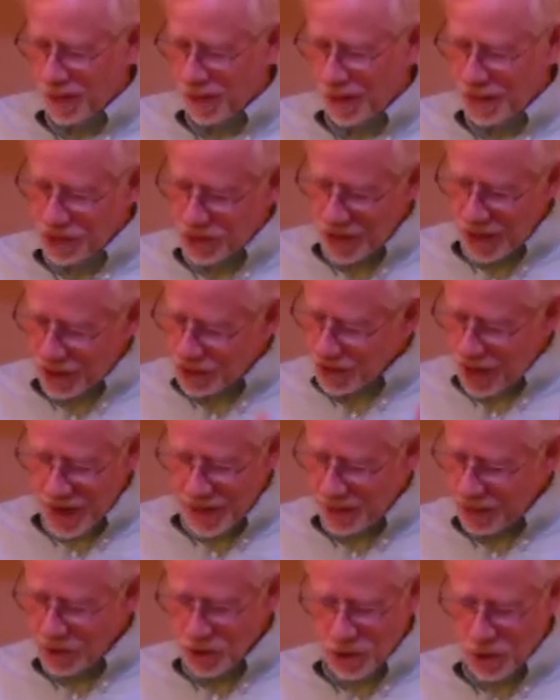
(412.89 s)
He says,
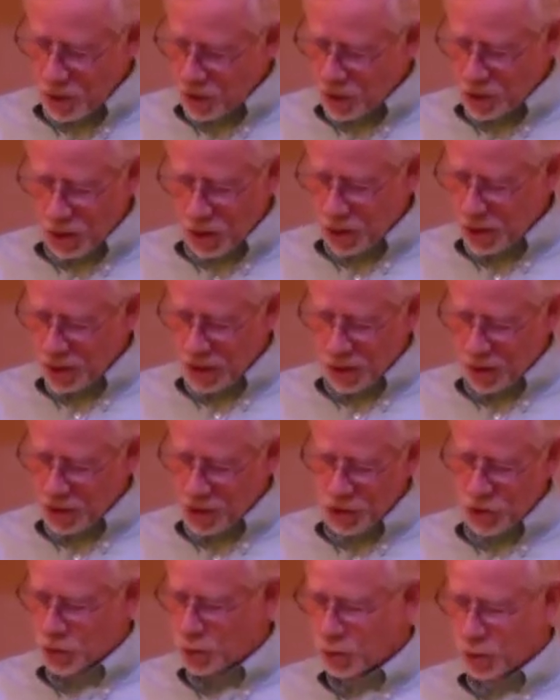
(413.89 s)
I didn't go to
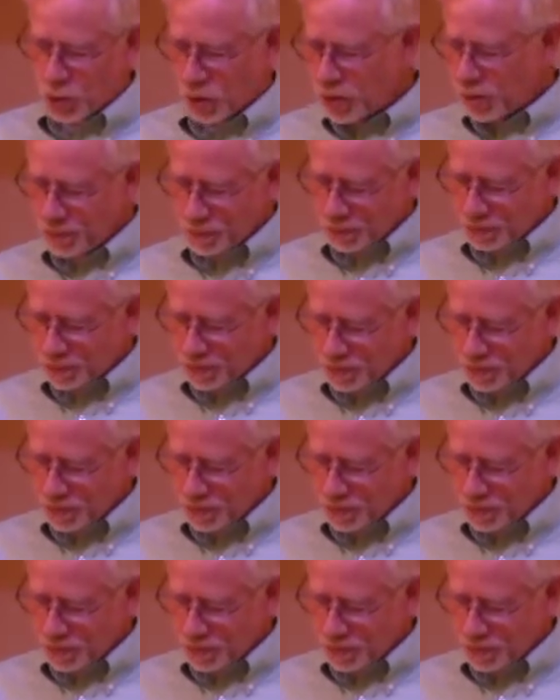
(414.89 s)
culinary school.